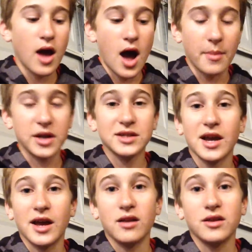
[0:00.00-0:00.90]
I'm going to
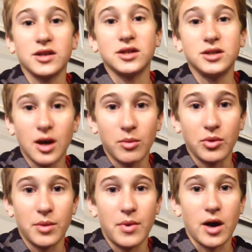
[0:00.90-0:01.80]
say it at least
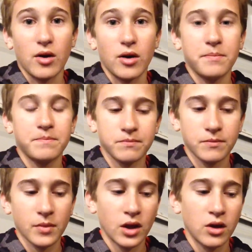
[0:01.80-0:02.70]
doubled the power.
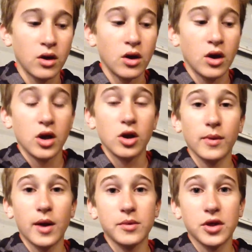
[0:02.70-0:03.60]
You're
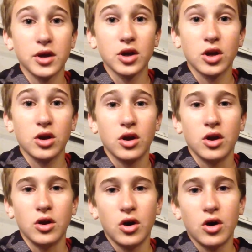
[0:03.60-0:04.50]
probably thinking,
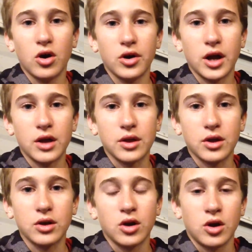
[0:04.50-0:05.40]
no,
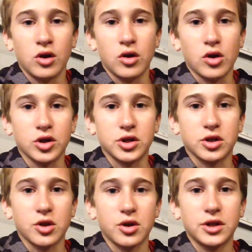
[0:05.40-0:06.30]
Nathan, you're just
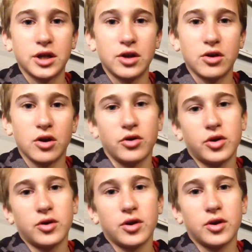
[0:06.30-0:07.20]
a 13-year-old.
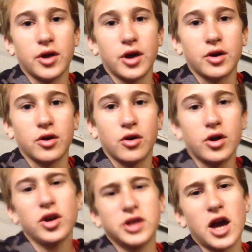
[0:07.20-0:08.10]
You didn't do that on your own.
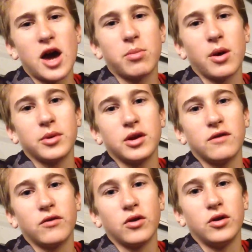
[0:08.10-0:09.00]
Your dad probably did
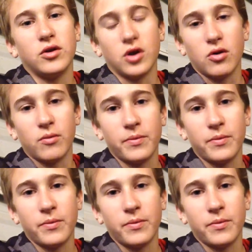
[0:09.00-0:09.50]
it for you. No.